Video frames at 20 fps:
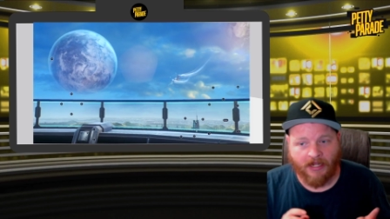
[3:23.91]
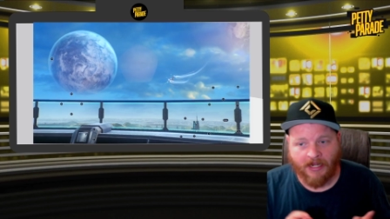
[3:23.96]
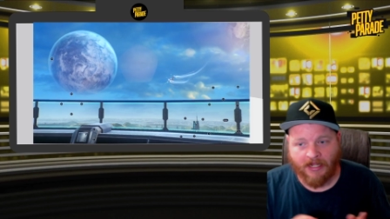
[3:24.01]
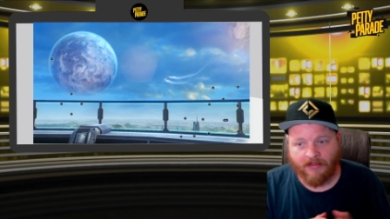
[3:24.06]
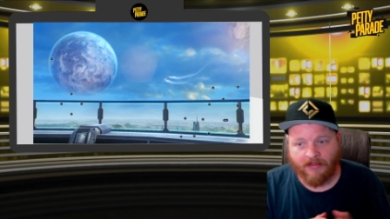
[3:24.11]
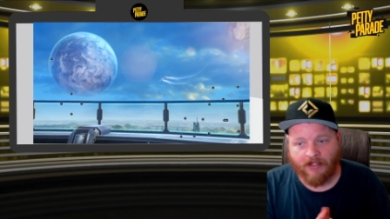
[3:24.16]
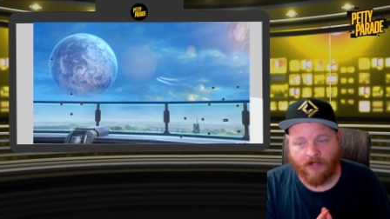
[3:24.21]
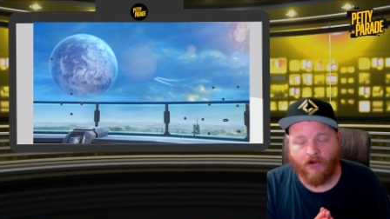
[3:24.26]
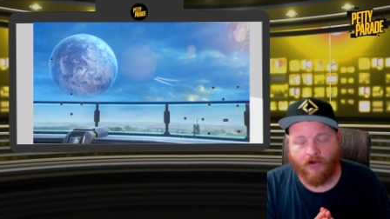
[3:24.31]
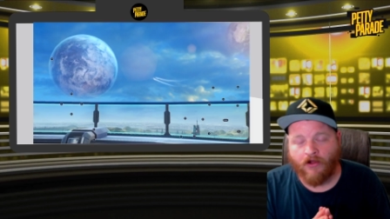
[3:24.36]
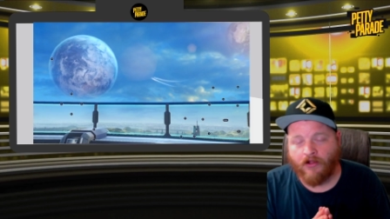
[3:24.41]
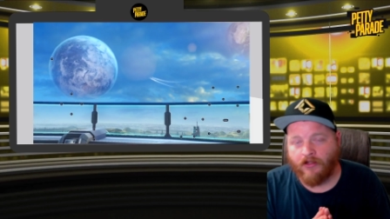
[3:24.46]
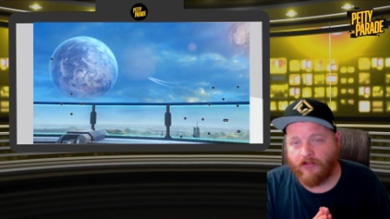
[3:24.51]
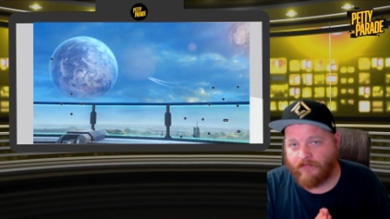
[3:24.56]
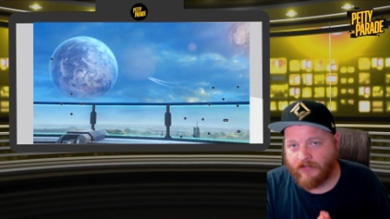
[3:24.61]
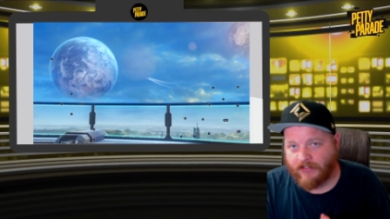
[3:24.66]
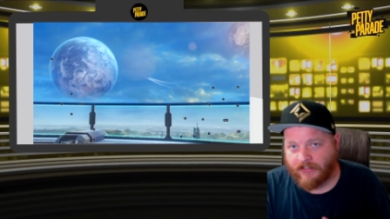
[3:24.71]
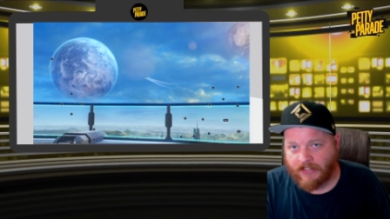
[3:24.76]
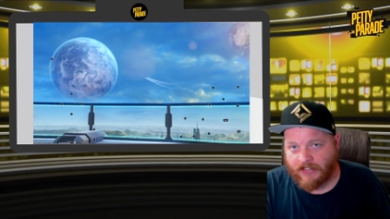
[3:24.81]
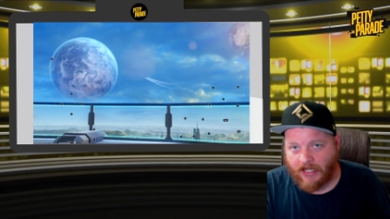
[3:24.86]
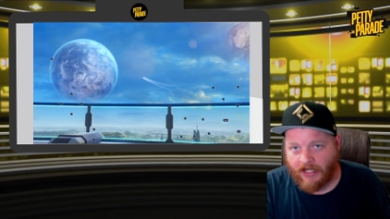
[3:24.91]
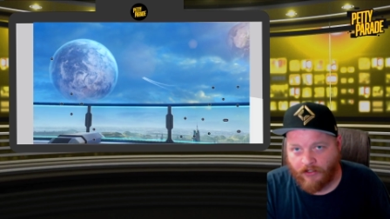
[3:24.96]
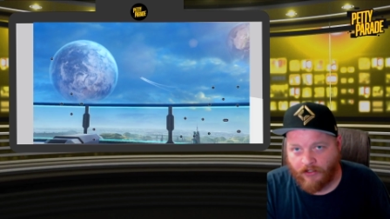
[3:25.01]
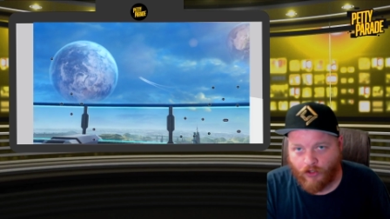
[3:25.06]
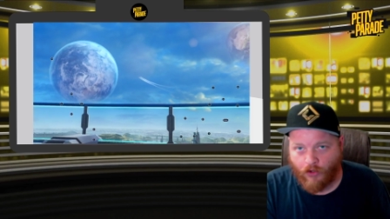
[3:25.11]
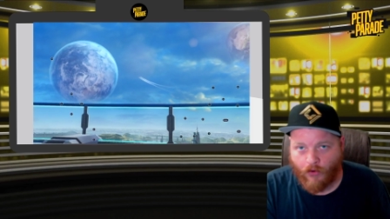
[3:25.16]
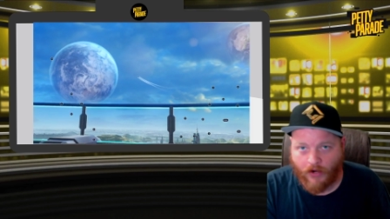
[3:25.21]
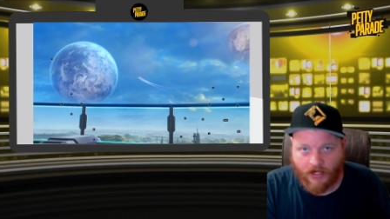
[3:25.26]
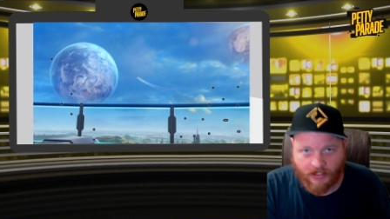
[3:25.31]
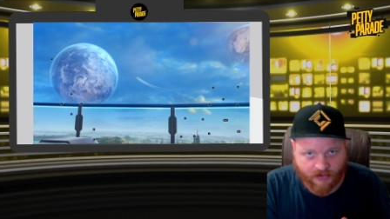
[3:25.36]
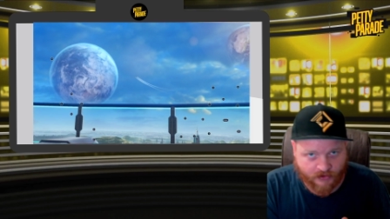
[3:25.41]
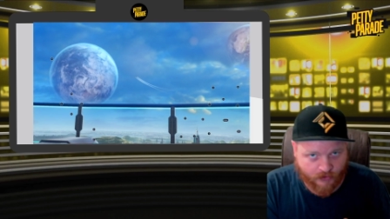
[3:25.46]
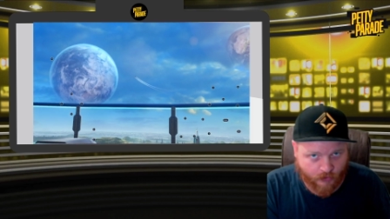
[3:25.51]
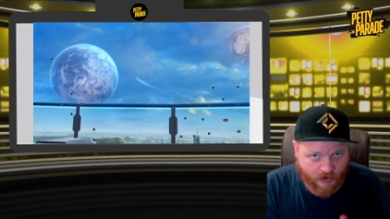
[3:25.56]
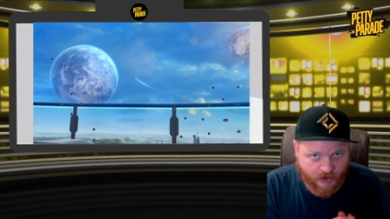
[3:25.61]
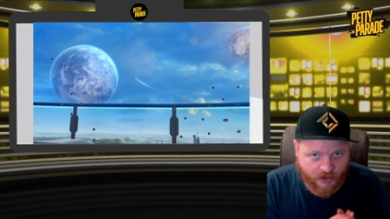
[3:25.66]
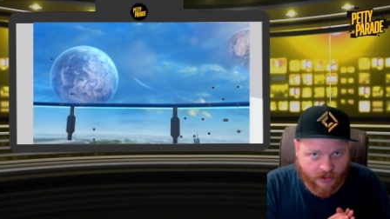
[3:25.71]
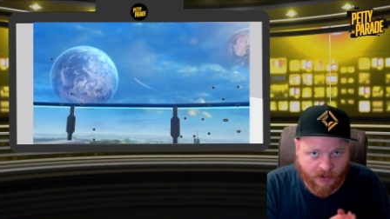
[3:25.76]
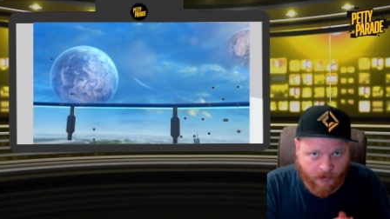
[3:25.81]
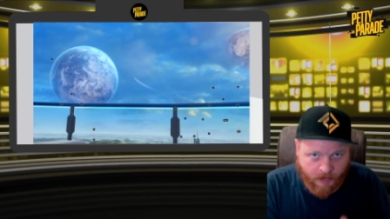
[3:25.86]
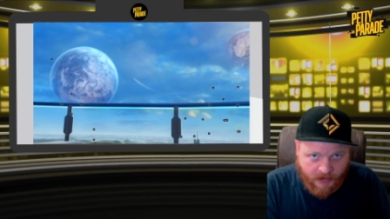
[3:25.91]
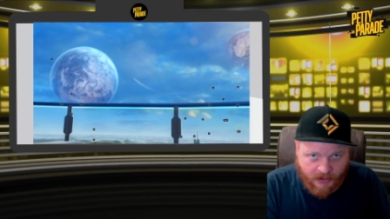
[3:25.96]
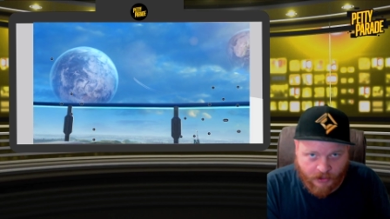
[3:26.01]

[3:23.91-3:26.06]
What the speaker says: and then all of the side quests, which are going to be